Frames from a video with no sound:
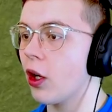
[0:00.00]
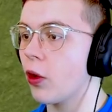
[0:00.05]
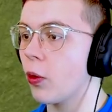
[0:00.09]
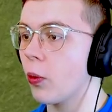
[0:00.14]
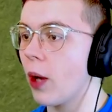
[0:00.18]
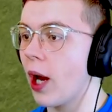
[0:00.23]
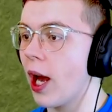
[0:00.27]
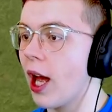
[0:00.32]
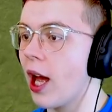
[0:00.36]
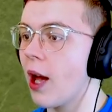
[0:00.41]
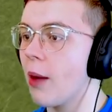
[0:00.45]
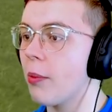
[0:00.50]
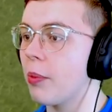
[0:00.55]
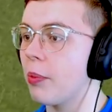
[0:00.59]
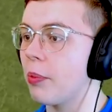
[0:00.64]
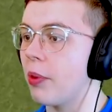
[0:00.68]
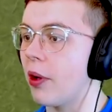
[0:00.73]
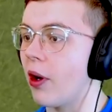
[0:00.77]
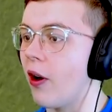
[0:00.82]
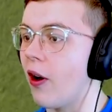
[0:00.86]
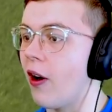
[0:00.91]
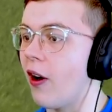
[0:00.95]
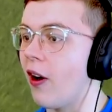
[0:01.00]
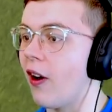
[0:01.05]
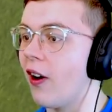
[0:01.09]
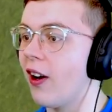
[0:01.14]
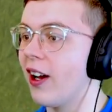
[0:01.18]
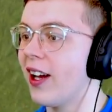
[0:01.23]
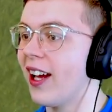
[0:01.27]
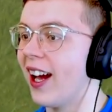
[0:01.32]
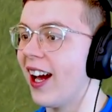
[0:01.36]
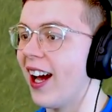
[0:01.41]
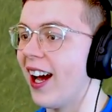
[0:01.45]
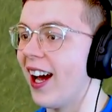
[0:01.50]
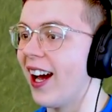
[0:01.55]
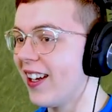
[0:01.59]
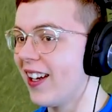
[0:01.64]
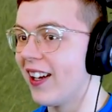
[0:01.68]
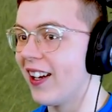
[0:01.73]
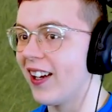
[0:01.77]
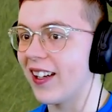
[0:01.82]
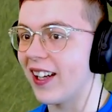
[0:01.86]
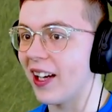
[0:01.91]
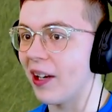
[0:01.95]
grab ball.
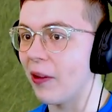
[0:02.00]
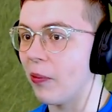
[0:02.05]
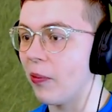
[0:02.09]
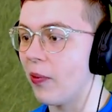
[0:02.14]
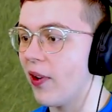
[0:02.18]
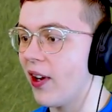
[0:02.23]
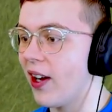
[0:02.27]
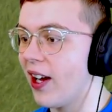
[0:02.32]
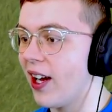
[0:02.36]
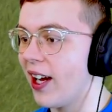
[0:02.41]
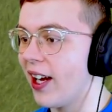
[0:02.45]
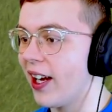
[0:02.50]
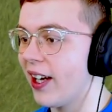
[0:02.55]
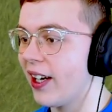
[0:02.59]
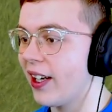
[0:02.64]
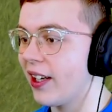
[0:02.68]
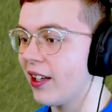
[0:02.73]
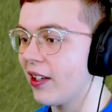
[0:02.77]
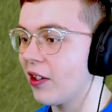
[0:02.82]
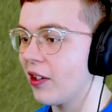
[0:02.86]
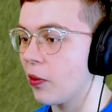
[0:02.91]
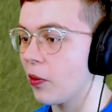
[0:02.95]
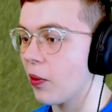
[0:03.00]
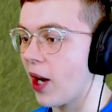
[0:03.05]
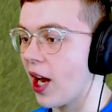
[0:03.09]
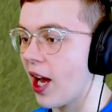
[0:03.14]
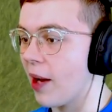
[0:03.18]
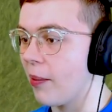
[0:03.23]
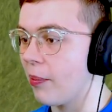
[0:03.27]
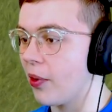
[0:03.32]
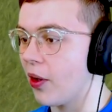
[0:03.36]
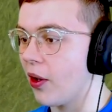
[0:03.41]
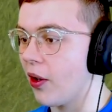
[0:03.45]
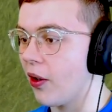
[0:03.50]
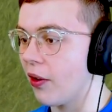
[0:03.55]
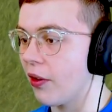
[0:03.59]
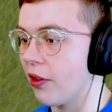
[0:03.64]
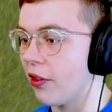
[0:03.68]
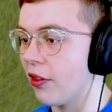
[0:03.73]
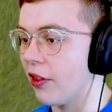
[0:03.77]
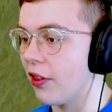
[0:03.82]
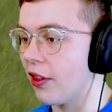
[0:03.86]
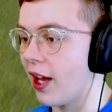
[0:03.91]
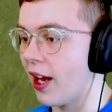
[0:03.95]
Okay, one grab ball
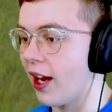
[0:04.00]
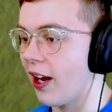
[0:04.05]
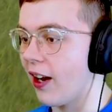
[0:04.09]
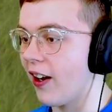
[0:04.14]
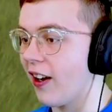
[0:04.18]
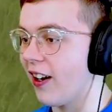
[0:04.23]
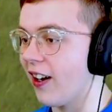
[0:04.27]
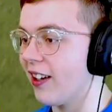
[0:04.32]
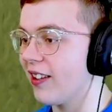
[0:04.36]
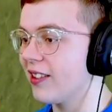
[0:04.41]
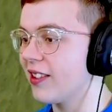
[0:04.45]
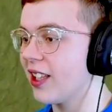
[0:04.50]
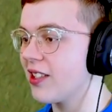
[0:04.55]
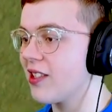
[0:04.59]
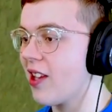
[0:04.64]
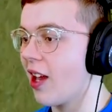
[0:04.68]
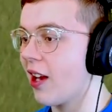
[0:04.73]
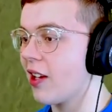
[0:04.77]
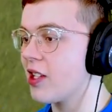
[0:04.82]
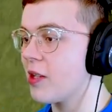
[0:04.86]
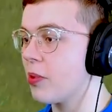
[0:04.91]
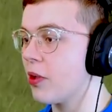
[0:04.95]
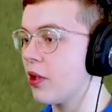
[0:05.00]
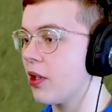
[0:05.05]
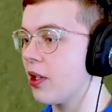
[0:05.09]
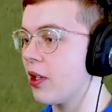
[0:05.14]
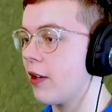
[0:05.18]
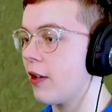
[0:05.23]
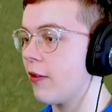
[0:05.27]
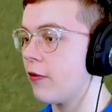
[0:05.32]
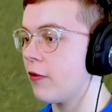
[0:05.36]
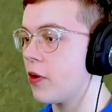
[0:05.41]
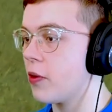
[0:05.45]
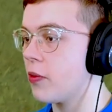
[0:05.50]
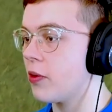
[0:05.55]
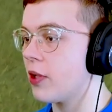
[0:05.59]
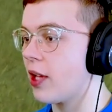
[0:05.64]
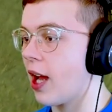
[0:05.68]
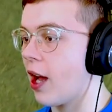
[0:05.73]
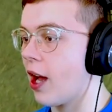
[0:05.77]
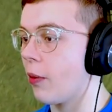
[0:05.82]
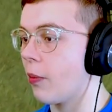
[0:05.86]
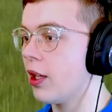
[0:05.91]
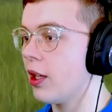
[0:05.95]
there. Let's actually put a few
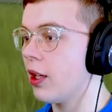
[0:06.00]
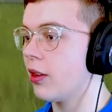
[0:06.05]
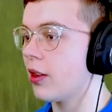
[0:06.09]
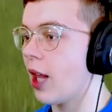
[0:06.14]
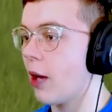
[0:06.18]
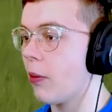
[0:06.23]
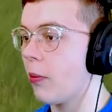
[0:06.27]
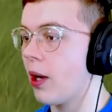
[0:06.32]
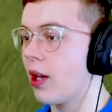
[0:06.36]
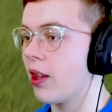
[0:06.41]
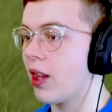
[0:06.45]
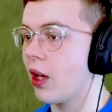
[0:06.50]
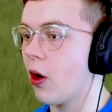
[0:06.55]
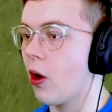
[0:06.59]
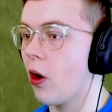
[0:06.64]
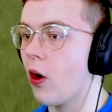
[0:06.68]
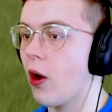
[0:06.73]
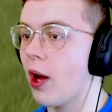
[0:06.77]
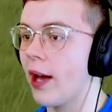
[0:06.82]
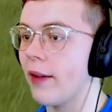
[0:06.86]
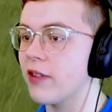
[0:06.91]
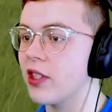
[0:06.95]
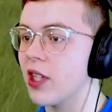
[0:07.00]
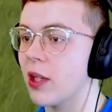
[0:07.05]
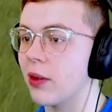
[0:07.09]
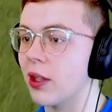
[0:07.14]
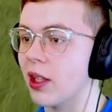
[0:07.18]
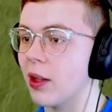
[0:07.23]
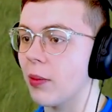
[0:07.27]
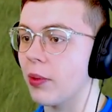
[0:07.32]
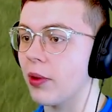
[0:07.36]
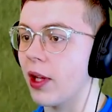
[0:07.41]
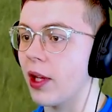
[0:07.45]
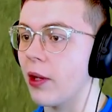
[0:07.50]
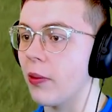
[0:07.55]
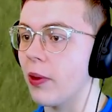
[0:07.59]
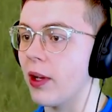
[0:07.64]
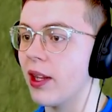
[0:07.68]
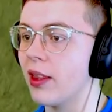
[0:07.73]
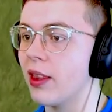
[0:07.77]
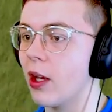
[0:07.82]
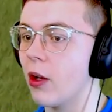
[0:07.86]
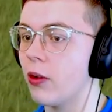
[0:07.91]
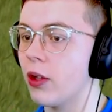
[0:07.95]
down. That way they all have something to play
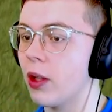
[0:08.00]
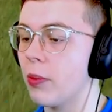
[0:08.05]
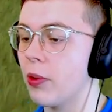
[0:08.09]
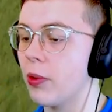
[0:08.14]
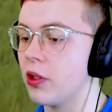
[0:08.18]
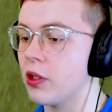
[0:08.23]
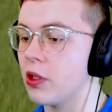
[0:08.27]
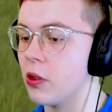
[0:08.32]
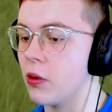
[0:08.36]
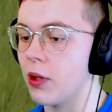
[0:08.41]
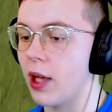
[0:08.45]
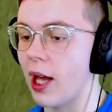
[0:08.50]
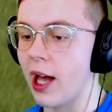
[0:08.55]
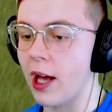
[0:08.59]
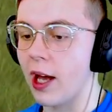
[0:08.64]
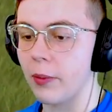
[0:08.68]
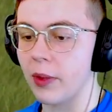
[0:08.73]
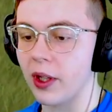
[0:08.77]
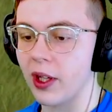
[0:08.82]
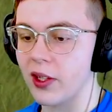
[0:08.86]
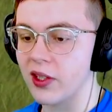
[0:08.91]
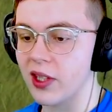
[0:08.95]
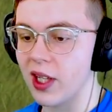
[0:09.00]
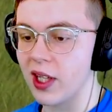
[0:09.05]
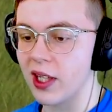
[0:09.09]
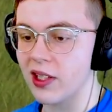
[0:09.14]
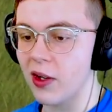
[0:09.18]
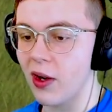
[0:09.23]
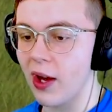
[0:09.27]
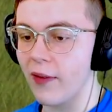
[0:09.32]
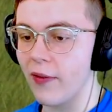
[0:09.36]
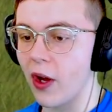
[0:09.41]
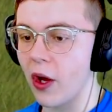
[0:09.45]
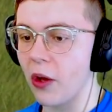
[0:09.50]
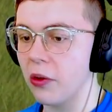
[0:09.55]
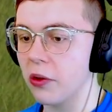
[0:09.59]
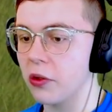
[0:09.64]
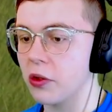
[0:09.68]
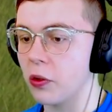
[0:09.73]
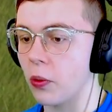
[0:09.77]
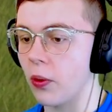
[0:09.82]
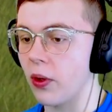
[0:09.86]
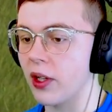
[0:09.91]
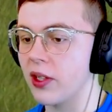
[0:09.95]
with. I'll only put two down because they still have other
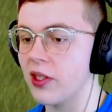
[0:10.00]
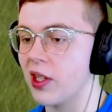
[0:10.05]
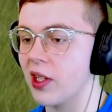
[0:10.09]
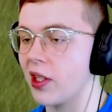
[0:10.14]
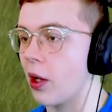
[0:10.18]
toys, like